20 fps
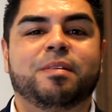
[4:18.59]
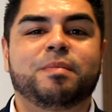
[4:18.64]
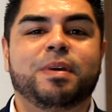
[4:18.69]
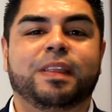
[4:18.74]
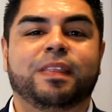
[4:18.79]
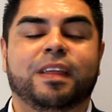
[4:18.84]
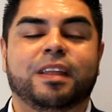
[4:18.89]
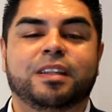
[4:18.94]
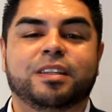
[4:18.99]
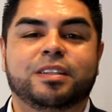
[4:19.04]

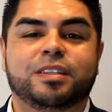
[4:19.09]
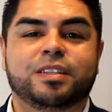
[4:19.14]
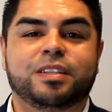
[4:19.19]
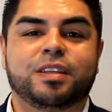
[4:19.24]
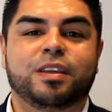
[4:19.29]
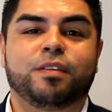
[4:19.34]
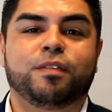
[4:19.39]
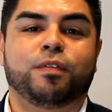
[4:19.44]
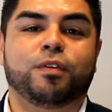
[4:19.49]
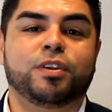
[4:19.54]
And then
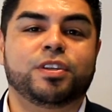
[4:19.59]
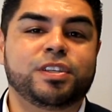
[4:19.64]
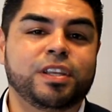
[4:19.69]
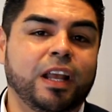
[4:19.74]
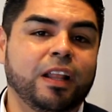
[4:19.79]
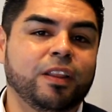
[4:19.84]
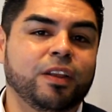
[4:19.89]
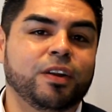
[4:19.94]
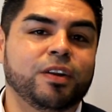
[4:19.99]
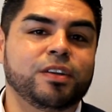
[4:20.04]
for
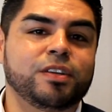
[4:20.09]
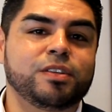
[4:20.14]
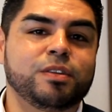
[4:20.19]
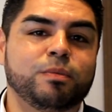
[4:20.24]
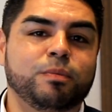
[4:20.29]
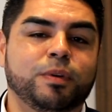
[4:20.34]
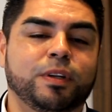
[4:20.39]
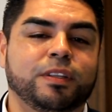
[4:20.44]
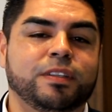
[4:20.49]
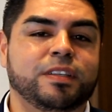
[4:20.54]

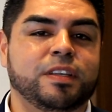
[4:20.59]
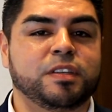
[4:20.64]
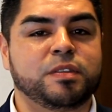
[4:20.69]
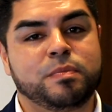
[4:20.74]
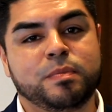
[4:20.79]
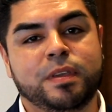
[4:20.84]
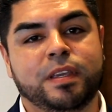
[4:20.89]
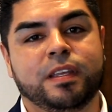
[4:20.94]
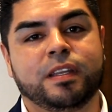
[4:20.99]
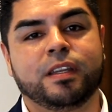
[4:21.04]
sellers, what does
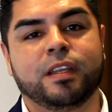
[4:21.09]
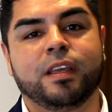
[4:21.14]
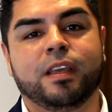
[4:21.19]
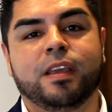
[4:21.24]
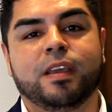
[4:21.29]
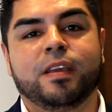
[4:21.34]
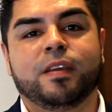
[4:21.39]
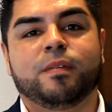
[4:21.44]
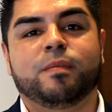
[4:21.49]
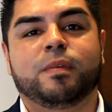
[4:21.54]
this mean?
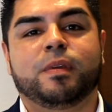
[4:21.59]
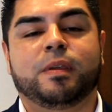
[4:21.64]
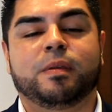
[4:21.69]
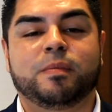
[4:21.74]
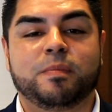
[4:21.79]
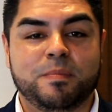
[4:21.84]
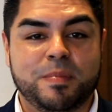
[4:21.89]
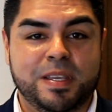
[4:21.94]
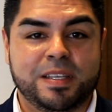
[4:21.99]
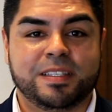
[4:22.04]

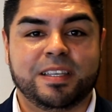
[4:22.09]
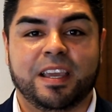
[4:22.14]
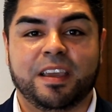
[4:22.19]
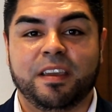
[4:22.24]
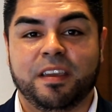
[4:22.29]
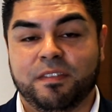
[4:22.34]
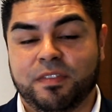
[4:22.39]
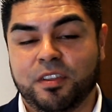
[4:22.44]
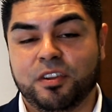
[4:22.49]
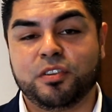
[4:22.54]
It means
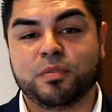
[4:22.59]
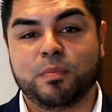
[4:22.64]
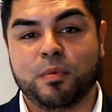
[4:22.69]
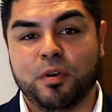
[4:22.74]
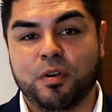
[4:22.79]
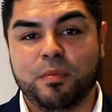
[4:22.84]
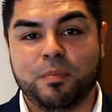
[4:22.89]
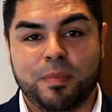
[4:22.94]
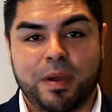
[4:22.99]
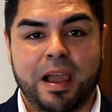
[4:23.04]
that if there's
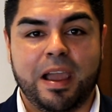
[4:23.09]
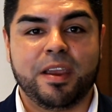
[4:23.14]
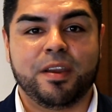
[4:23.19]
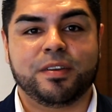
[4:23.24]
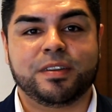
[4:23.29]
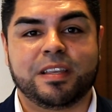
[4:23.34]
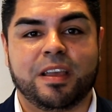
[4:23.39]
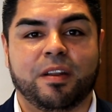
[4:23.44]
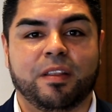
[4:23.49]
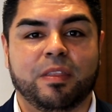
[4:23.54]
more
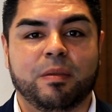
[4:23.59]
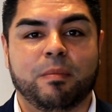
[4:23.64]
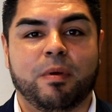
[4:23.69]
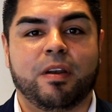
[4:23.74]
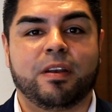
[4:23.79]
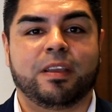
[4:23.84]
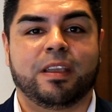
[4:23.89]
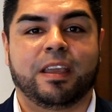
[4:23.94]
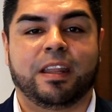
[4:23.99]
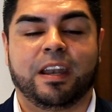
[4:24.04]
buyers out in the
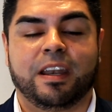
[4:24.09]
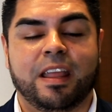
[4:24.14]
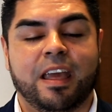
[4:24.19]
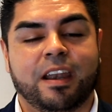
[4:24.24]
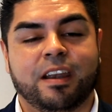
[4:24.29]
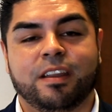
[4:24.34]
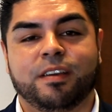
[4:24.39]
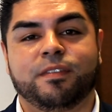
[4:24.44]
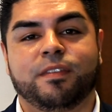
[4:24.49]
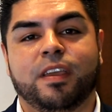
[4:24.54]
market and
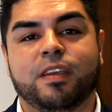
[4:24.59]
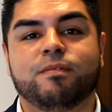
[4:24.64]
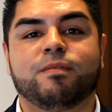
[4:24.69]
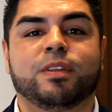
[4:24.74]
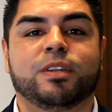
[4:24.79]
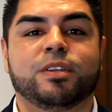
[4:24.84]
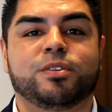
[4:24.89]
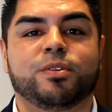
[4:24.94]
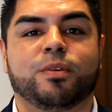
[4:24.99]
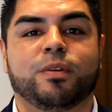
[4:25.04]
not enough
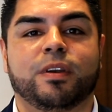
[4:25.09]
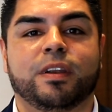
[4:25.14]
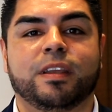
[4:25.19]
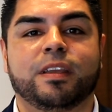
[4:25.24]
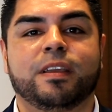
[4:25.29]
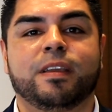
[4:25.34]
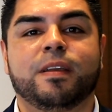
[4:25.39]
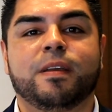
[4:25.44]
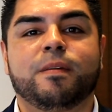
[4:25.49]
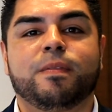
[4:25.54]

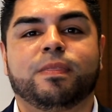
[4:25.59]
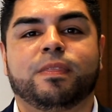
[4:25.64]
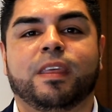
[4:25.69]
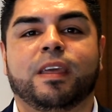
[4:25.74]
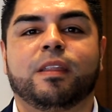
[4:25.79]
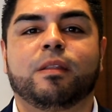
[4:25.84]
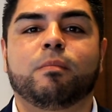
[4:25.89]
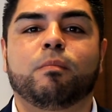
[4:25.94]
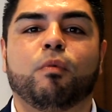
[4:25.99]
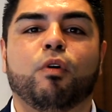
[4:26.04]
inventory,
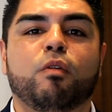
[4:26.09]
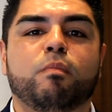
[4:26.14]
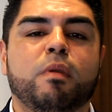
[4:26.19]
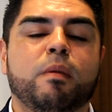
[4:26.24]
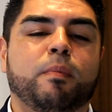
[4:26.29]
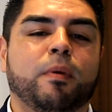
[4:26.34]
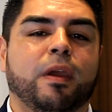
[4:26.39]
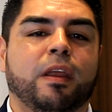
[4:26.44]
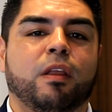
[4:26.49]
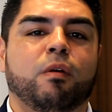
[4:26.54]
then more
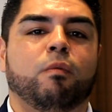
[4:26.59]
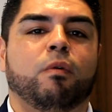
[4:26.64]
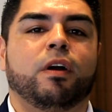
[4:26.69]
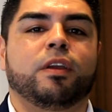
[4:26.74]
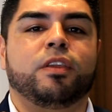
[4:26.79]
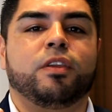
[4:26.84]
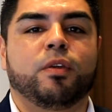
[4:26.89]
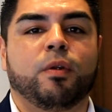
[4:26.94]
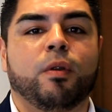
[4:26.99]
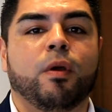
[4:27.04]
people are going to
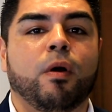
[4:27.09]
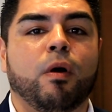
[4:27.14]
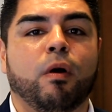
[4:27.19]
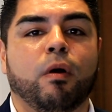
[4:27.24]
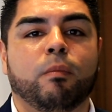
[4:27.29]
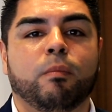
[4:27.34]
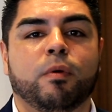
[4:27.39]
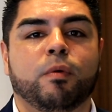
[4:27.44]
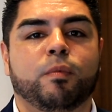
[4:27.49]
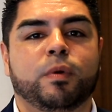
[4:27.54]
want your
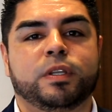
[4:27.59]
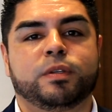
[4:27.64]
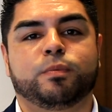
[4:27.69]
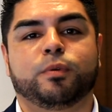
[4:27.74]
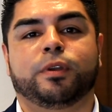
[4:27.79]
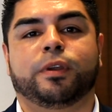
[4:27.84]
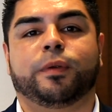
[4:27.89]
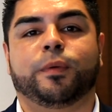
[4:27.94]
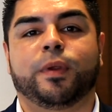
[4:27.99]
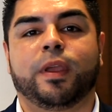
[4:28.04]
home, which
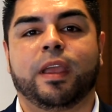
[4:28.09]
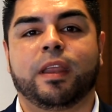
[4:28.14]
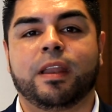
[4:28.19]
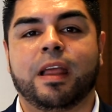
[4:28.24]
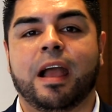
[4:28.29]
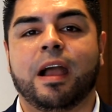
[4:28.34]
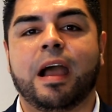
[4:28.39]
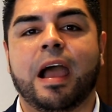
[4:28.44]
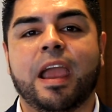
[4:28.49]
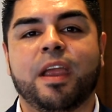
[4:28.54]
would create
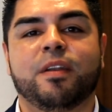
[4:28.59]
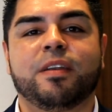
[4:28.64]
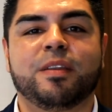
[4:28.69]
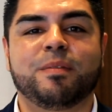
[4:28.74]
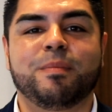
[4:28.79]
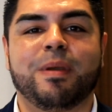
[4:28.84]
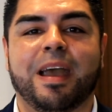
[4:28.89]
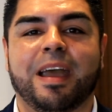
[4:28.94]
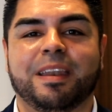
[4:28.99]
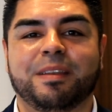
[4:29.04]
higher
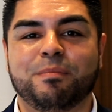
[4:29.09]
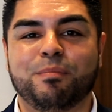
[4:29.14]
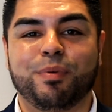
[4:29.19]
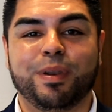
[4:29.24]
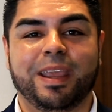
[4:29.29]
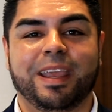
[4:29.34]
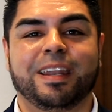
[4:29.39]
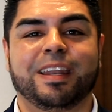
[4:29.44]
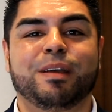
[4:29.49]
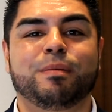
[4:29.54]
demand,
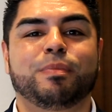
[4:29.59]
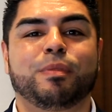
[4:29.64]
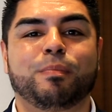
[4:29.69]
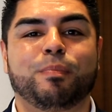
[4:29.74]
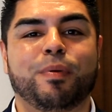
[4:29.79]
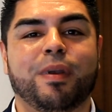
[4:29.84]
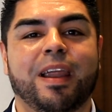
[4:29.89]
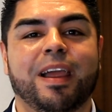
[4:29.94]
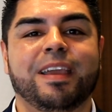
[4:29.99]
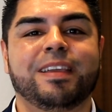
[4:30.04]
bringing up the
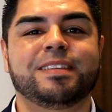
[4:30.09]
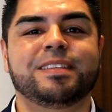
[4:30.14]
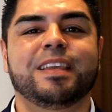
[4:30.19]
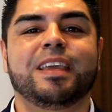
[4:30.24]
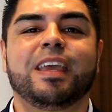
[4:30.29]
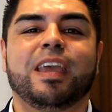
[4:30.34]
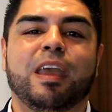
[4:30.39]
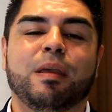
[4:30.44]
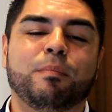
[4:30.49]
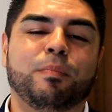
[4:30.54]
price
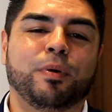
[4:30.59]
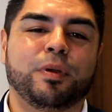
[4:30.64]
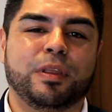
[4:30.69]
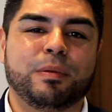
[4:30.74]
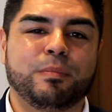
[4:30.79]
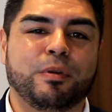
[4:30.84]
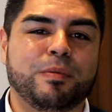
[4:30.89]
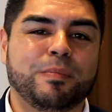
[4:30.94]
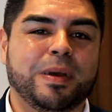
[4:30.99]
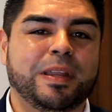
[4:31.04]
and
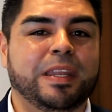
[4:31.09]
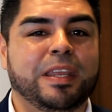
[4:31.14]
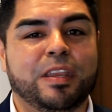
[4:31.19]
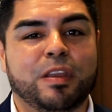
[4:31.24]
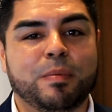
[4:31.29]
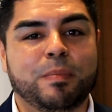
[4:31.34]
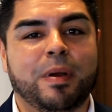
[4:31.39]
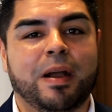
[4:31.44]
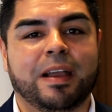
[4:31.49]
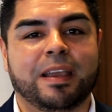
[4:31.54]
putting more money in
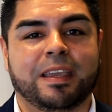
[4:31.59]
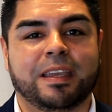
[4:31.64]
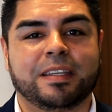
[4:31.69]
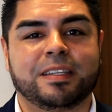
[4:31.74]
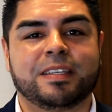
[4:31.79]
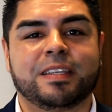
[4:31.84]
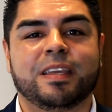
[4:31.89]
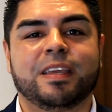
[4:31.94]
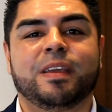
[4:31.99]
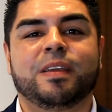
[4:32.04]
your
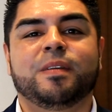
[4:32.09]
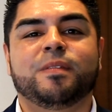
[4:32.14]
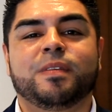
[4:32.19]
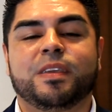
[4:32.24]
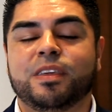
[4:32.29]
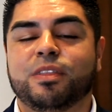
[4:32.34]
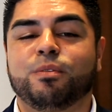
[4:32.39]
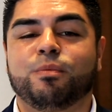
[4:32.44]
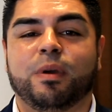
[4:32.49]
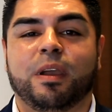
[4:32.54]
pocket.
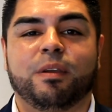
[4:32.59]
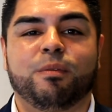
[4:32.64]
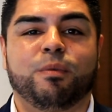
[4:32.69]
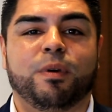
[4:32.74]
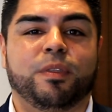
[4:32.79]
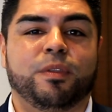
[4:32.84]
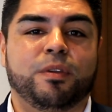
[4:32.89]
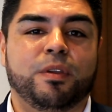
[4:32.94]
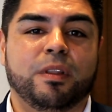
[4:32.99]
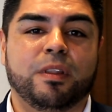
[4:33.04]
Either way,
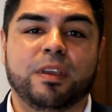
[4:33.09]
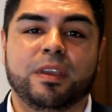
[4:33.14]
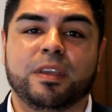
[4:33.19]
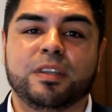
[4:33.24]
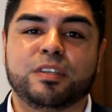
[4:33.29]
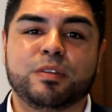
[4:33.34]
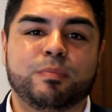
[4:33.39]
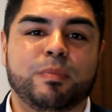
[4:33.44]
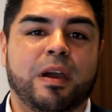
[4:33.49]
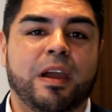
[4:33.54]
whether you're
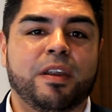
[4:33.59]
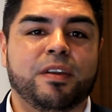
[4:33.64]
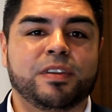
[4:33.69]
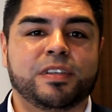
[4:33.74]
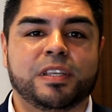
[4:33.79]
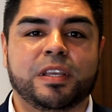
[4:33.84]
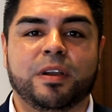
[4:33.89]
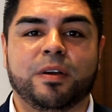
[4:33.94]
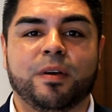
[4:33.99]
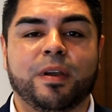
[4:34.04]
looking to buy or
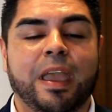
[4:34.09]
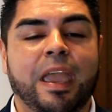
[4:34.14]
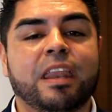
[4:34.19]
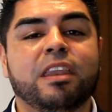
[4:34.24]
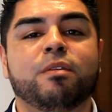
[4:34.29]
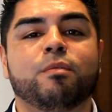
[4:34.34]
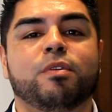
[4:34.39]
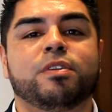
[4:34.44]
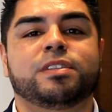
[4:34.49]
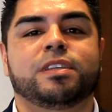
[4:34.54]
sell
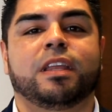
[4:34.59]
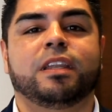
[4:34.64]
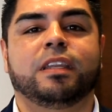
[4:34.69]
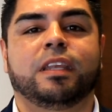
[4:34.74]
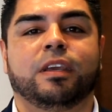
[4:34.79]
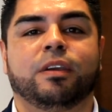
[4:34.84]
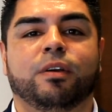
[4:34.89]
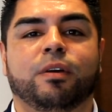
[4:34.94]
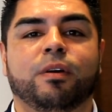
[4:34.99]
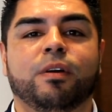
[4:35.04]
anywhere in San
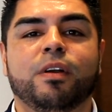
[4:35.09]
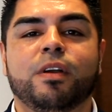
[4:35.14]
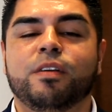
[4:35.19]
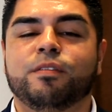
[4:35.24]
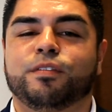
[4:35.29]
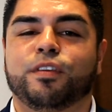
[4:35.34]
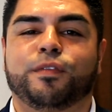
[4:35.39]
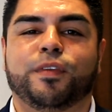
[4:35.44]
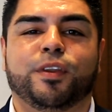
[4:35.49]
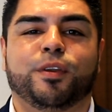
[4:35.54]
Diego,
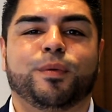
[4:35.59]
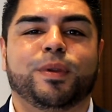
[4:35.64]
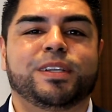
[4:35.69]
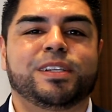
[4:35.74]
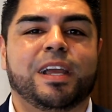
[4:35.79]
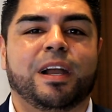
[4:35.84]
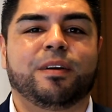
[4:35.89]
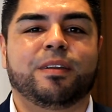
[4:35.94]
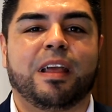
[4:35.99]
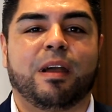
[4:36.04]
feel free to
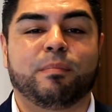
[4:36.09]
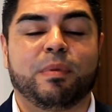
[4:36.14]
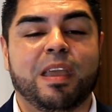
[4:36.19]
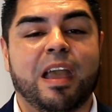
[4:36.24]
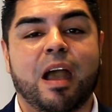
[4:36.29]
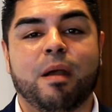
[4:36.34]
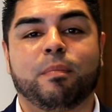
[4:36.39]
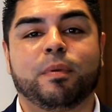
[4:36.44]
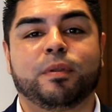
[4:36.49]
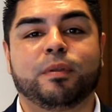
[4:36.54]
reach out. I'll be
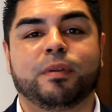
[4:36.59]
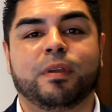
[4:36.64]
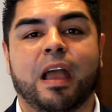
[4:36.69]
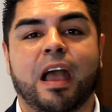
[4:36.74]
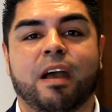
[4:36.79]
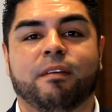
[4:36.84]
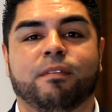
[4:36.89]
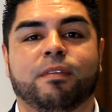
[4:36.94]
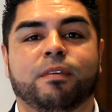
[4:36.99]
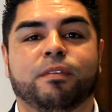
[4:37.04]
happy to
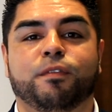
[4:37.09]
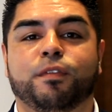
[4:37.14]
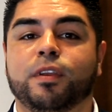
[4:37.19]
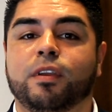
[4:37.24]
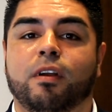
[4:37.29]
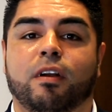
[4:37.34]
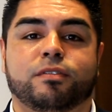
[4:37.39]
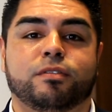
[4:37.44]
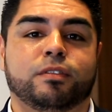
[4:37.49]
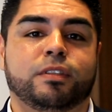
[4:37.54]
have a
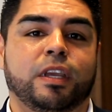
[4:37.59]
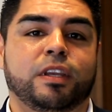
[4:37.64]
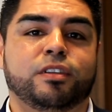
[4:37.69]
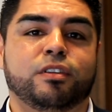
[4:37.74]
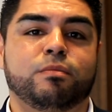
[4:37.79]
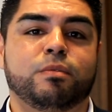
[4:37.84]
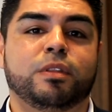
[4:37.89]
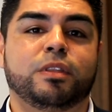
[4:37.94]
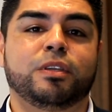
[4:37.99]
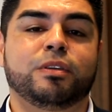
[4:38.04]
free
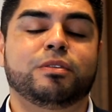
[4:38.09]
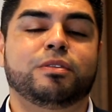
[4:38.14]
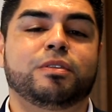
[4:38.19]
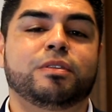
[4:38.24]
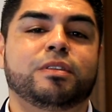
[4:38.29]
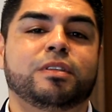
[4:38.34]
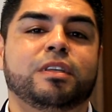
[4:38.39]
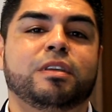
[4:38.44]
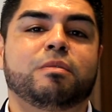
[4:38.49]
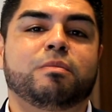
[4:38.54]
consultation with you
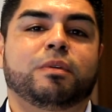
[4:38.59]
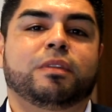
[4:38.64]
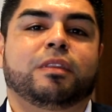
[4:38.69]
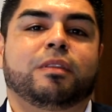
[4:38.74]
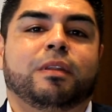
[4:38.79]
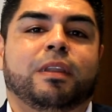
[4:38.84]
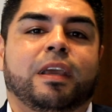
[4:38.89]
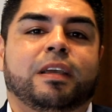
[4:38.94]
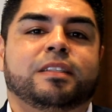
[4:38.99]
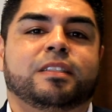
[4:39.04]
to see what
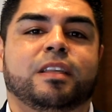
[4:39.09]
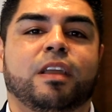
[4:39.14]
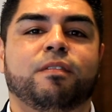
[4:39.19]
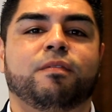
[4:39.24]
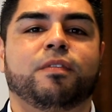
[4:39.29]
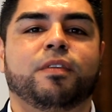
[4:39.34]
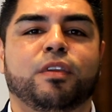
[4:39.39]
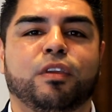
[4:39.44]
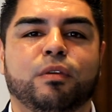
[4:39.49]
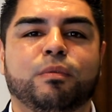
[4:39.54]
the next
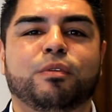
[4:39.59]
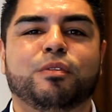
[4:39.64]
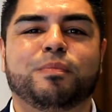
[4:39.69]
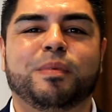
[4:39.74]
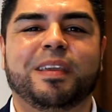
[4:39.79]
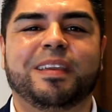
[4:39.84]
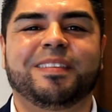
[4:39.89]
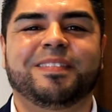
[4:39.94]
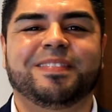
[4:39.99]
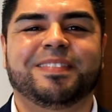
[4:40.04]
step for you would
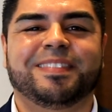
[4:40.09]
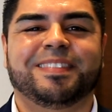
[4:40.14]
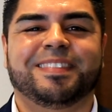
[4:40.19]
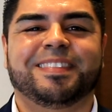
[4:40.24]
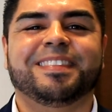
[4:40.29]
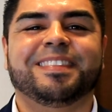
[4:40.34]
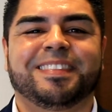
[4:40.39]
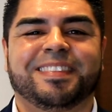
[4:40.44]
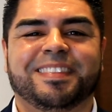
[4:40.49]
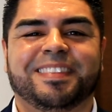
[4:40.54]
be.
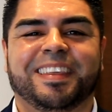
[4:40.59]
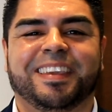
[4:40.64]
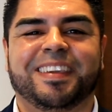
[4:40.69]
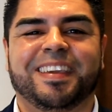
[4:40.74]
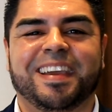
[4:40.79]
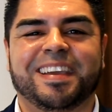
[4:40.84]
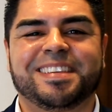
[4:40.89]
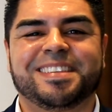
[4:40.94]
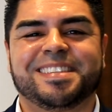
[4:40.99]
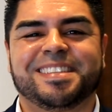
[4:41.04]
Thank
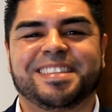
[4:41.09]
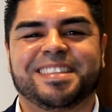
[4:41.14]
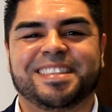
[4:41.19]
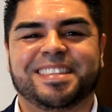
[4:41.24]
you guys.